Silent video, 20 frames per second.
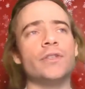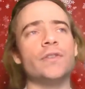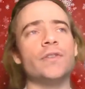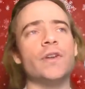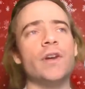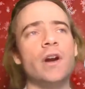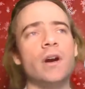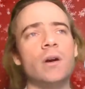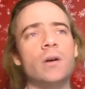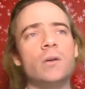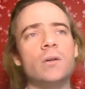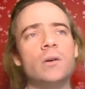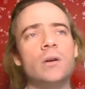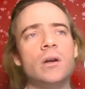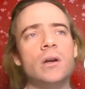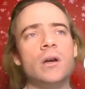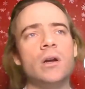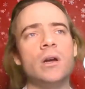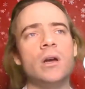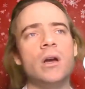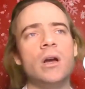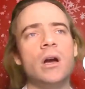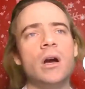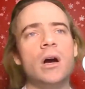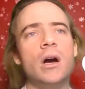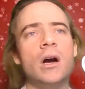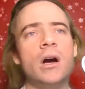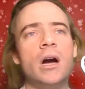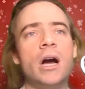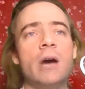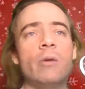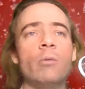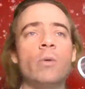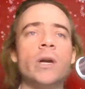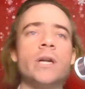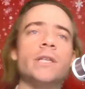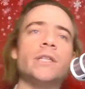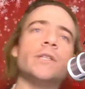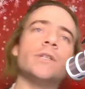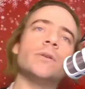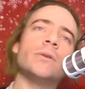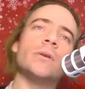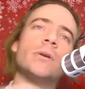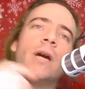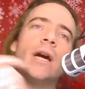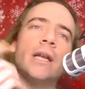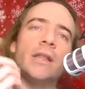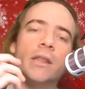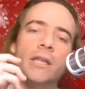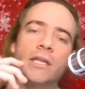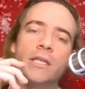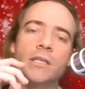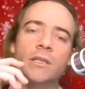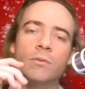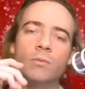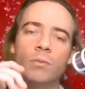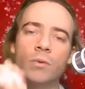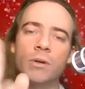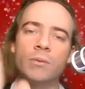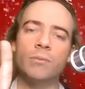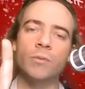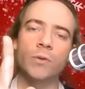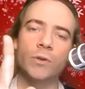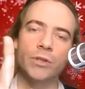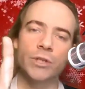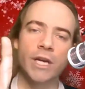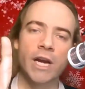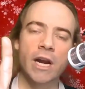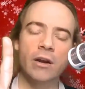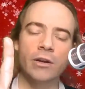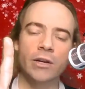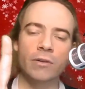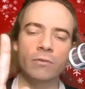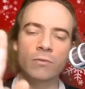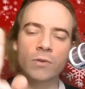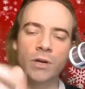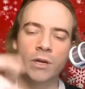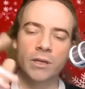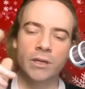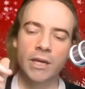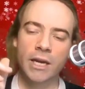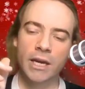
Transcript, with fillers: go, uh, I want to do at least one more charity run,